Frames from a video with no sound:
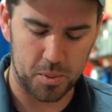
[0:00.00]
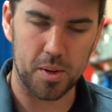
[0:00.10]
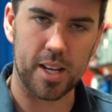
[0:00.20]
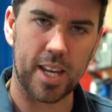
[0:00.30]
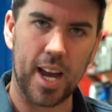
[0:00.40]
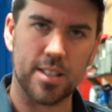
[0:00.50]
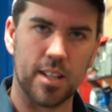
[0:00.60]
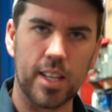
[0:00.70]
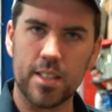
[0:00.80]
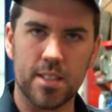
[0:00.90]
we're running
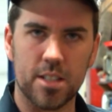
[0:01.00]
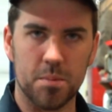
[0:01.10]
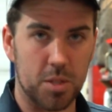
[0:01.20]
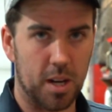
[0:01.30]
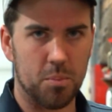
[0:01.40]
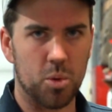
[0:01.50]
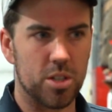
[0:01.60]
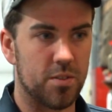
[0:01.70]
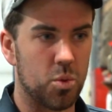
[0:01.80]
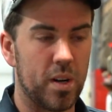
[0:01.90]
gasoline systems
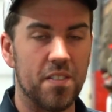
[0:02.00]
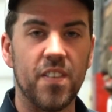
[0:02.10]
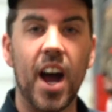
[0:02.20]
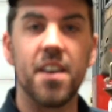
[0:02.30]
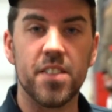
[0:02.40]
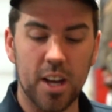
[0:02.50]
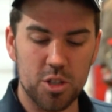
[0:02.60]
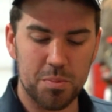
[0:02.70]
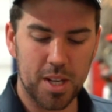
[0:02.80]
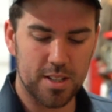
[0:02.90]
upwards of
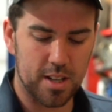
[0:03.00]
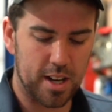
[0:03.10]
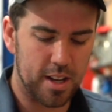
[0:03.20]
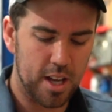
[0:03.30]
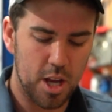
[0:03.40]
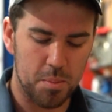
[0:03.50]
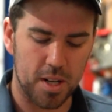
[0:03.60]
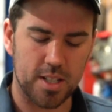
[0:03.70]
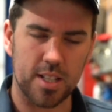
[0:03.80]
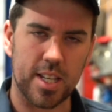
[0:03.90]
25,000 PSI,
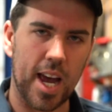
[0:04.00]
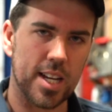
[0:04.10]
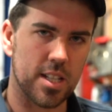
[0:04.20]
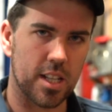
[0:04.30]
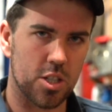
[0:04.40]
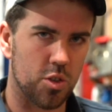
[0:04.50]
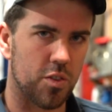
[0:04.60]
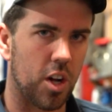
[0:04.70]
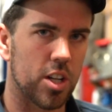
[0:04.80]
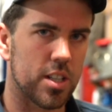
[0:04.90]
but it's because gasoline's so
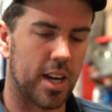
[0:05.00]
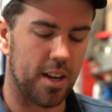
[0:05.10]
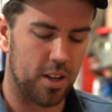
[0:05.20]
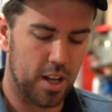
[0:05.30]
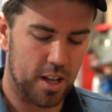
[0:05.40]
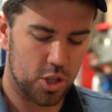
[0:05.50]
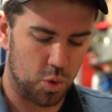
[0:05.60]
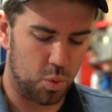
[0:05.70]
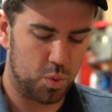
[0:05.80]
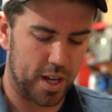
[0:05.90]
volatile
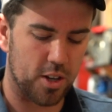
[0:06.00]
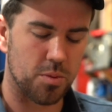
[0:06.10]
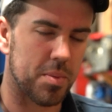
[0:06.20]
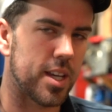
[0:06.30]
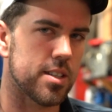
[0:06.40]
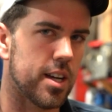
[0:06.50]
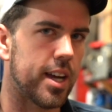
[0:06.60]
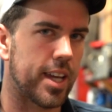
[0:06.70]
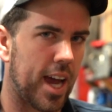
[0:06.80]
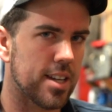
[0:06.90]
2000
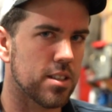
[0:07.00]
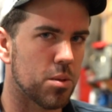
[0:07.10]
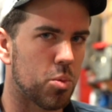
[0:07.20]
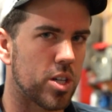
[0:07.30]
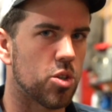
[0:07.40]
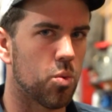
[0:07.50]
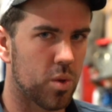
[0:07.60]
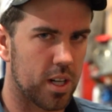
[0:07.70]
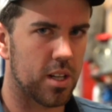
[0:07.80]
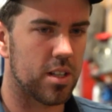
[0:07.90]
psi gasoline pressure
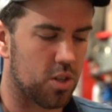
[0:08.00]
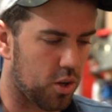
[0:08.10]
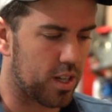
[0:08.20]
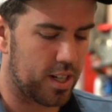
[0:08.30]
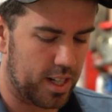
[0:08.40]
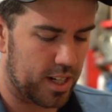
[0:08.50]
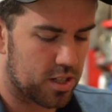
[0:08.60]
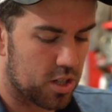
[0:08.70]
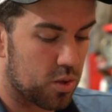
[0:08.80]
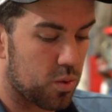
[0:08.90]
really is all you
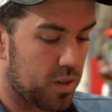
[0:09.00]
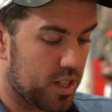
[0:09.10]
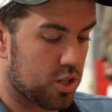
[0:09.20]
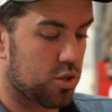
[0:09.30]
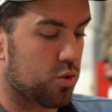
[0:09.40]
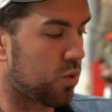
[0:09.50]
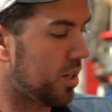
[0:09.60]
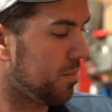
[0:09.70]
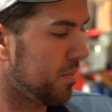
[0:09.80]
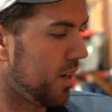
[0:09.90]
need to do
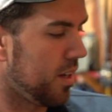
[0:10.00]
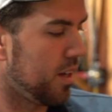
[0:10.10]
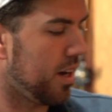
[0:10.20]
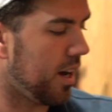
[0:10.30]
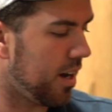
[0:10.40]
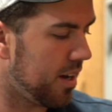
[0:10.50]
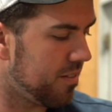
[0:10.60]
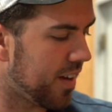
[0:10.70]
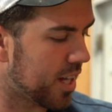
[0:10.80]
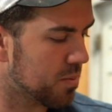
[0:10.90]
extreme uh,
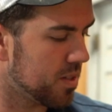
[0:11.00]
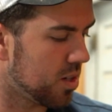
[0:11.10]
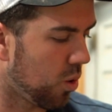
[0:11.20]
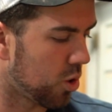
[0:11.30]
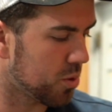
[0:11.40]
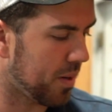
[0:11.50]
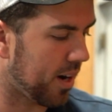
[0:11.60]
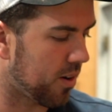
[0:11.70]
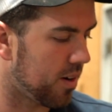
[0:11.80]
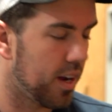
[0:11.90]
advancements in
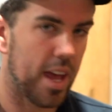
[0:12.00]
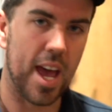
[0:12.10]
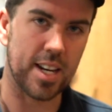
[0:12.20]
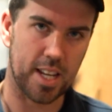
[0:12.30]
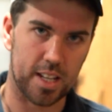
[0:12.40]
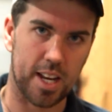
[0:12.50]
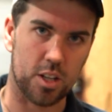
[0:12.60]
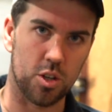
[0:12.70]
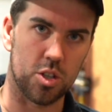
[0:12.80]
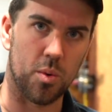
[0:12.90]
horsepower and get
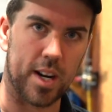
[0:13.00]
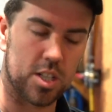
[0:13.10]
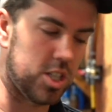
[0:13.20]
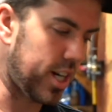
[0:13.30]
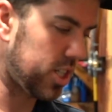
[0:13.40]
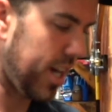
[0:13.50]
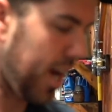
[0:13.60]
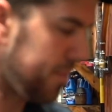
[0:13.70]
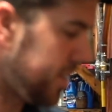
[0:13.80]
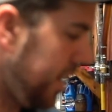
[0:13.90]
that good direct injection
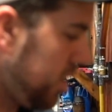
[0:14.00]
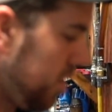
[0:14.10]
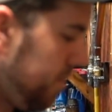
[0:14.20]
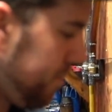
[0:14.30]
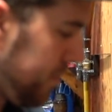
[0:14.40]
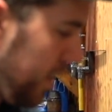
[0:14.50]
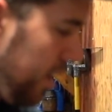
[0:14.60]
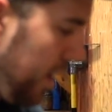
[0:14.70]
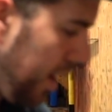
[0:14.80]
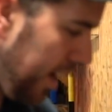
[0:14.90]
atomization.
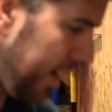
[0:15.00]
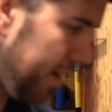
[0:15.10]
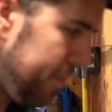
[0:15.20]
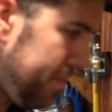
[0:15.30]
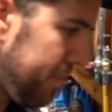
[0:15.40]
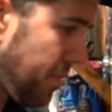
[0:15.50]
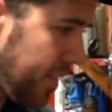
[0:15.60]
Um,